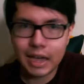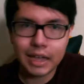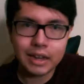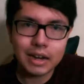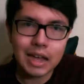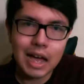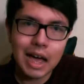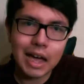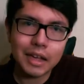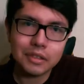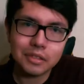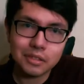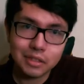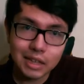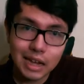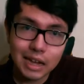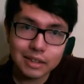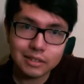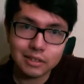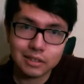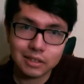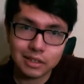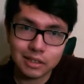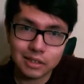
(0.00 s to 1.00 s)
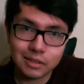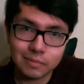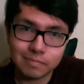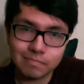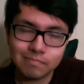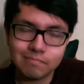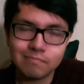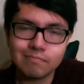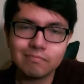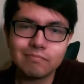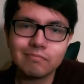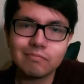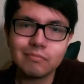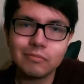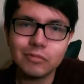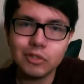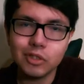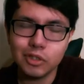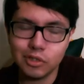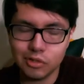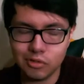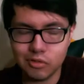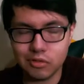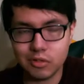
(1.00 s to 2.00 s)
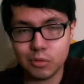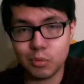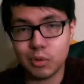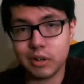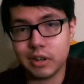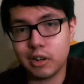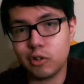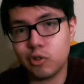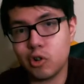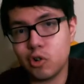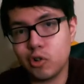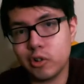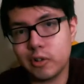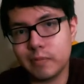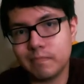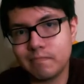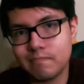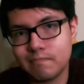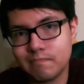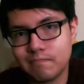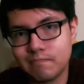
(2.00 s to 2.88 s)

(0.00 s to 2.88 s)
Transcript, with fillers: And I sadly used to work at Kroger.